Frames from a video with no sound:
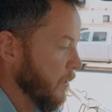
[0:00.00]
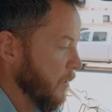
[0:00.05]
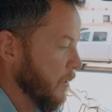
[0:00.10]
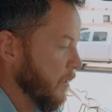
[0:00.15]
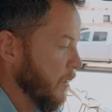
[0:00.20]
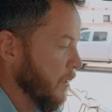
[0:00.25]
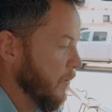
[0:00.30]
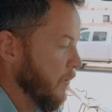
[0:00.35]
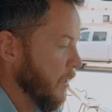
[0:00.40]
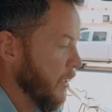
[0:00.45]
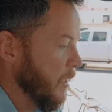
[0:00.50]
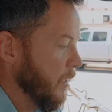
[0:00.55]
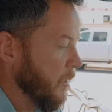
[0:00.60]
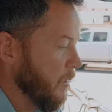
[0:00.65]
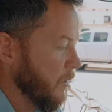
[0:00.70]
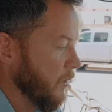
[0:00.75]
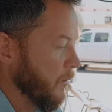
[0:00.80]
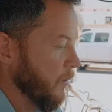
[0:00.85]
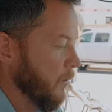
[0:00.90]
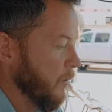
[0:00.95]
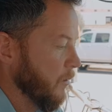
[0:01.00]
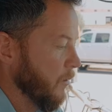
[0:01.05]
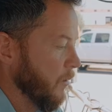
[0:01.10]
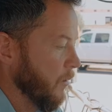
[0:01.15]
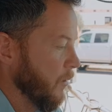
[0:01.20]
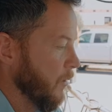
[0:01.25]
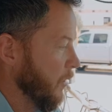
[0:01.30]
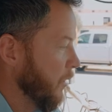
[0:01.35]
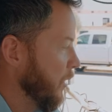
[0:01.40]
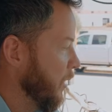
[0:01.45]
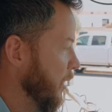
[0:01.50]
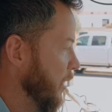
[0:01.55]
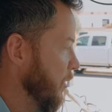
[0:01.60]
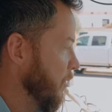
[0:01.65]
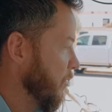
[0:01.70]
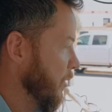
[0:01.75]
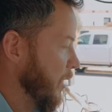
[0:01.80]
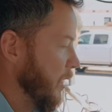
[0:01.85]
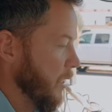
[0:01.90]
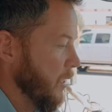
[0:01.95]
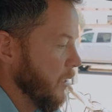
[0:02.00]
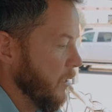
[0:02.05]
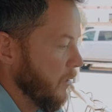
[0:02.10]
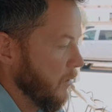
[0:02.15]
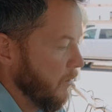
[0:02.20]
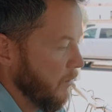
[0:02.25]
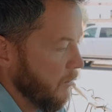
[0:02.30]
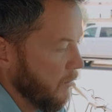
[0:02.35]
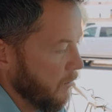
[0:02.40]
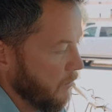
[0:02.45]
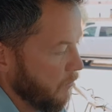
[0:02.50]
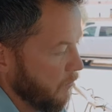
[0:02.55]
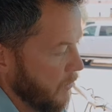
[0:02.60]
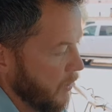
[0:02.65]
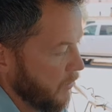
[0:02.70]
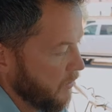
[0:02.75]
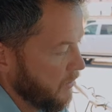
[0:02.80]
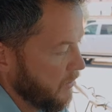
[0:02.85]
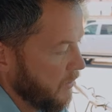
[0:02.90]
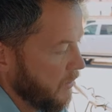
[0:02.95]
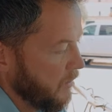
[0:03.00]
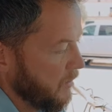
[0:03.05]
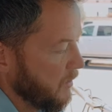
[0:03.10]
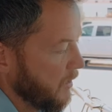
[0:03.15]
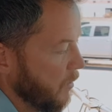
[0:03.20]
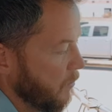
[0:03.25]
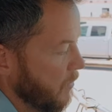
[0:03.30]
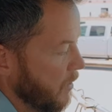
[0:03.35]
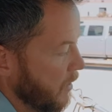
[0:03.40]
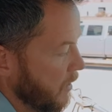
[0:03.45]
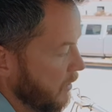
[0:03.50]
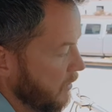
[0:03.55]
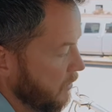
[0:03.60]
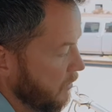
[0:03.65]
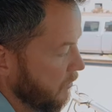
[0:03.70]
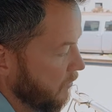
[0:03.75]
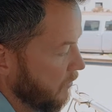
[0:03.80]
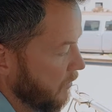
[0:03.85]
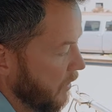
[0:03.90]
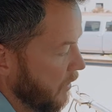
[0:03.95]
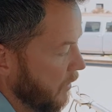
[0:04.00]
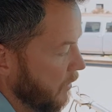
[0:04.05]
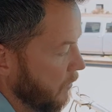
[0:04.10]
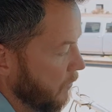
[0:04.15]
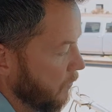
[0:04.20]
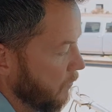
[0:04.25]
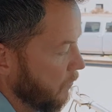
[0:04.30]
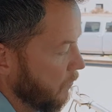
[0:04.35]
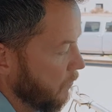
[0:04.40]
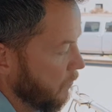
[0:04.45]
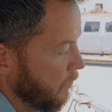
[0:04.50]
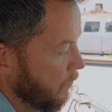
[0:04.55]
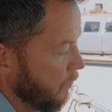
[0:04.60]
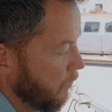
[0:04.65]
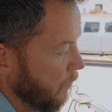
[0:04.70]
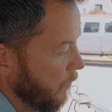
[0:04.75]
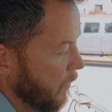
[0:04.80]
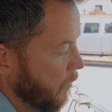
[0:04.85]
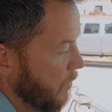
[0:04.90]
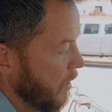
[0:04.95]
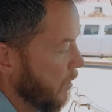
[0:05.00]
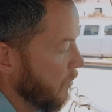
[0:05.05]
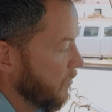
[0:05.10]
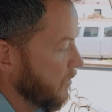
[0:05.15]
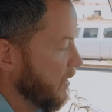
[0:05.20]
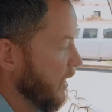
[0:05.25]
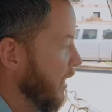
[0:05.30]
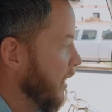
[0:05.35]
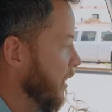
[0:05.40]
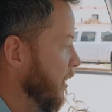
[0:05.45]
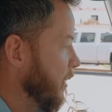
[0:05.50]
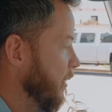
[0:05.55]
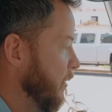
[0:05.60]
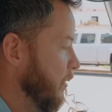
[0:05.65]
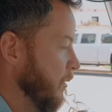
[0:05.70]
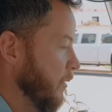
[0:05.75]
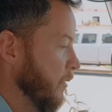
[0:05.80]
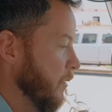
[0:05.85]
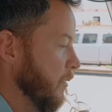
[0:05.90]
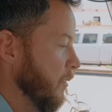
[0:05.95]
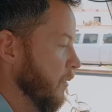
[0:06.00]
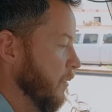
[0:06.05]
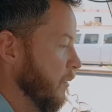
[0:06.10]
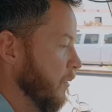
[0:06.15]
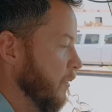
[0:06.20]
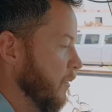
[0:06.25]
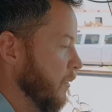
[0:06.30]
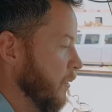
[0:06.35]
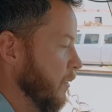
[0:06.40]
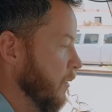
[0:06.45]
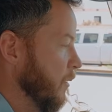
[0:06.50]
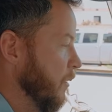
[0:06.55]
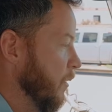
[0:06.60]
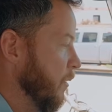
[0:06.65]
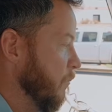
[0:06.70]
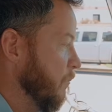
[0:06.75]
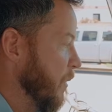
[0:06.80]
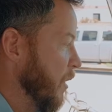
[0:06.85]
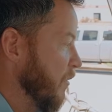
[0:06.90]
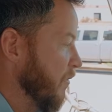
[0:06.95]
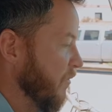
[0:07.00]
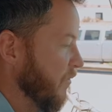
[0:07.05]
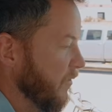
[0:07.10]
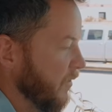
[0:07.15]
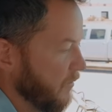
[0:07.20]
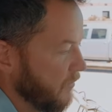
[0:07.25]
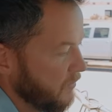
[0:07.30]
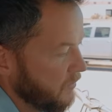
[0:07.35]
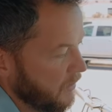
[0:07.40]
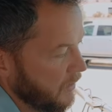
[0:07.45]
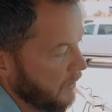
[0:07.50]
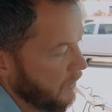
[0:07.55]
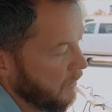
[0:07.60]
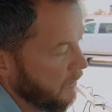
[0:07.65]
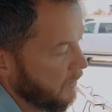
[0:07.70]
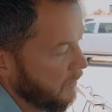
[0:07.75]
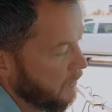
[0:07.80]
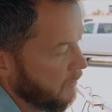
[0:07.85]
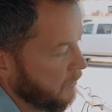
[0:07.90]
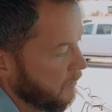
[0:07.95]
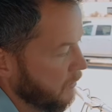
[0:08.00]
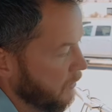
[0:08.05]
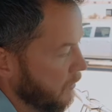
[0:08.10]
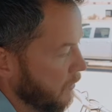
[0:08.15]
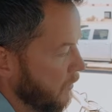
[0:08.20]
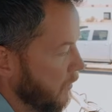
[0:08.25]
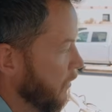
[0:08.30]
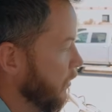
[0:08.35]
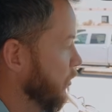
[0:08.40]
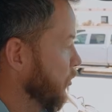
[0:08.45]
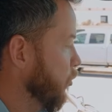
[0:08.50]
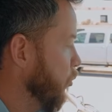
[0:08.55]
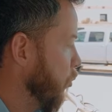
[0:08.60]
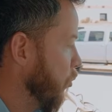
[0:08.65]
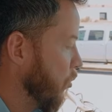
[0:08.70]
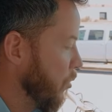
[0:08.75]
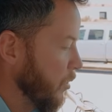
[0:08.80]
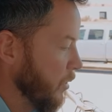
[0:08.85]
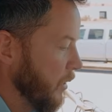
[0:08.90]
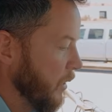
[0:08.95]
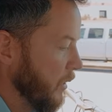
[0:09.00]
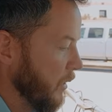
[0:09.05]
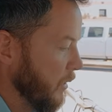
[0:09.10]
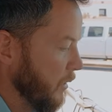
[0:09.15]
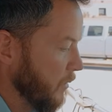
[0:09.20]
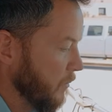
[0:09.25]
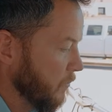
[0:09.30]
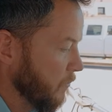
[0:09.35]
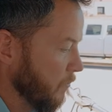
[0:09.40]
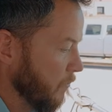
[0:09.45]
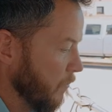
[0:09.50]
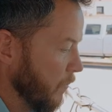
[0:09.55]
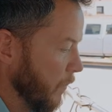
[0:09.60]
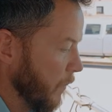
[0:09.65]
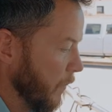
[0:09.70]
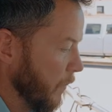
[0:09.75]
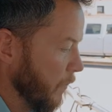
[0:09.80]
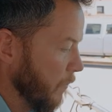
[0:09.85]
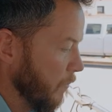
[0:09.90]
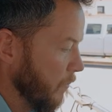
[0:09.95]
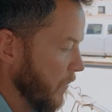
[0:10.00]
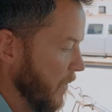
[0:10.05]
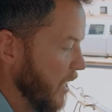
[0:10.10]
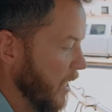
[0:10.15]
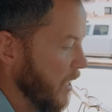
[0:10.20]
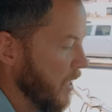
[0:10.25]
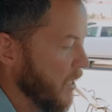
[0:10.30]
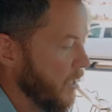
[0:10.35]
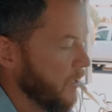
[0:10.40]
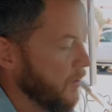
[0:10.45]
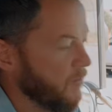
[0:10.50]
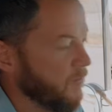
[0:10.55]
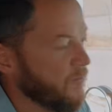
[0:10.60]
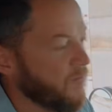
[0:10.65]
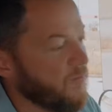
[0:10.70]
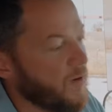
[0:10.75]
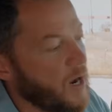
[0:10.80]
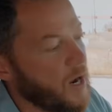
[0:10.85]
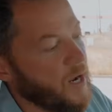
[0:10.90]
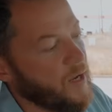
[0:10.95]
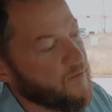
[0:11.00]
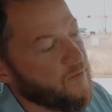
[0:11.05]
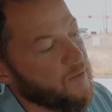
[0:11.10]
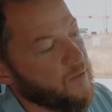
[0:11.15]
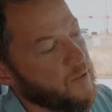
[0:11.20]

got right here and right here. Most of the semis, you've got about 10, about 15, 20, and 5.